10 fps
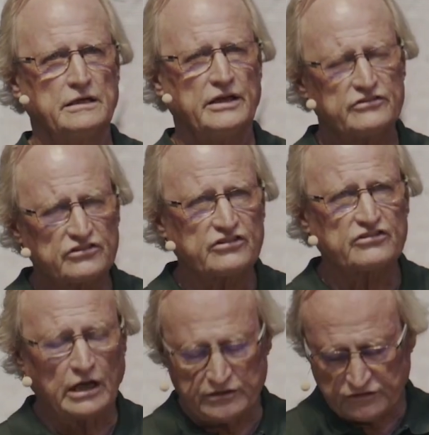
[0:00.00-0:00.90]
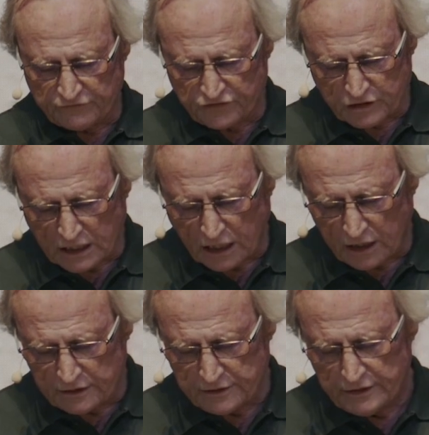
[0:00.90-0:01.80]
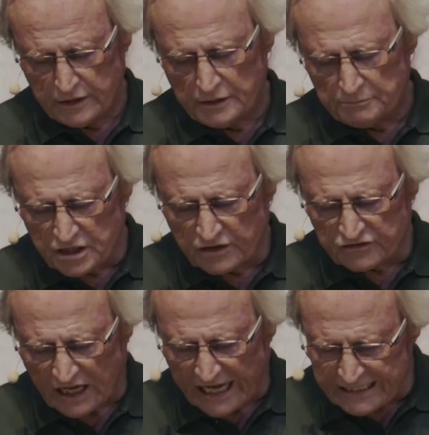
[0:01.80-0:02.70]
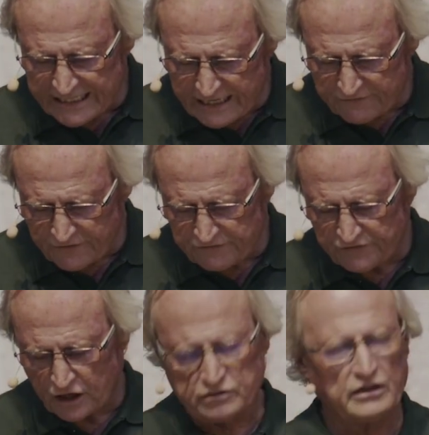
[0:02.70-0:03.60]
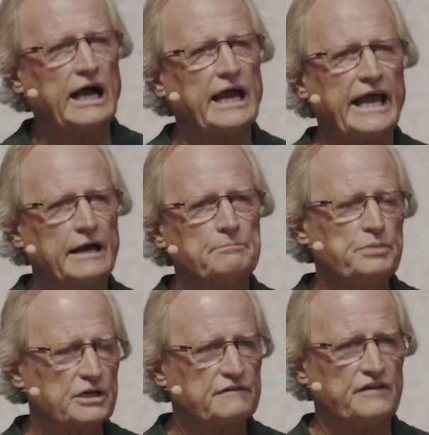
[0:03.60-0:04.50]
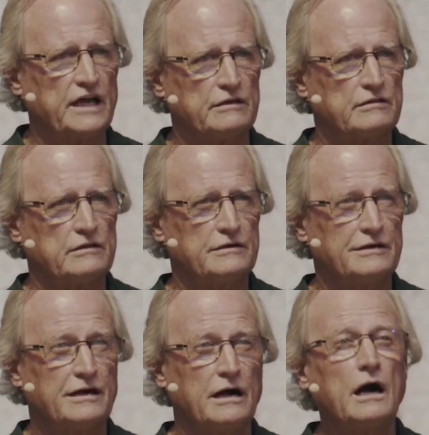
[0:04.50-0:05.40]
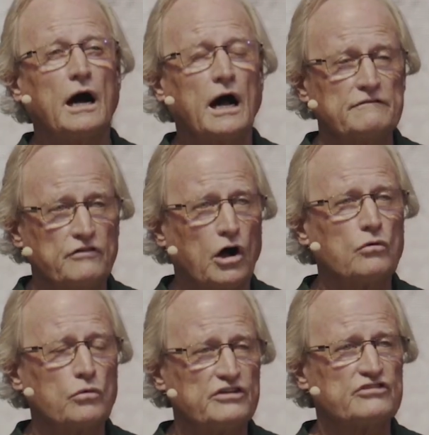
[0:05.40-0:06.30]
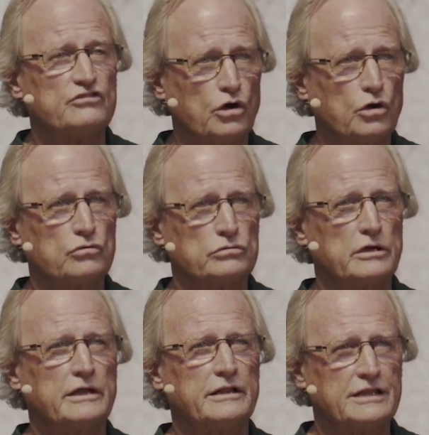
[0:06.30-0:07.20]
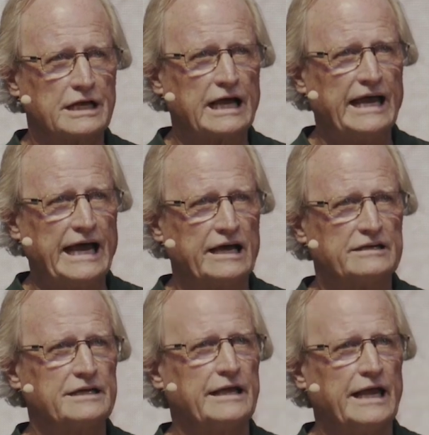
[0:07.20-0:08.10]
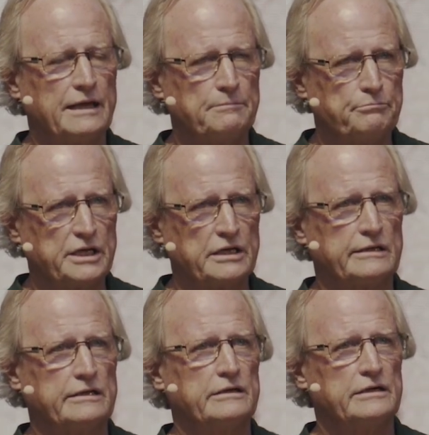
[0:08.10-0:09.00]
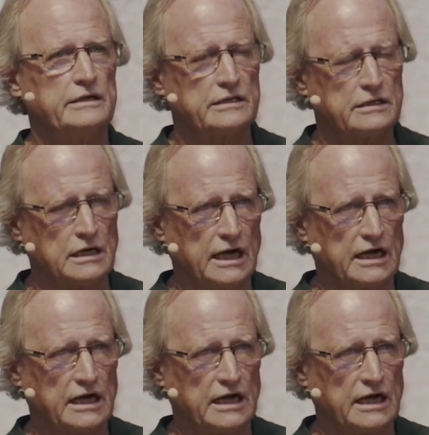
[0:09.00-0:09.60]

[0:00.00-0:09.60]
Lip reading: It's the size of your God. Because I never felt I had big faith. I've always known that I had a big God.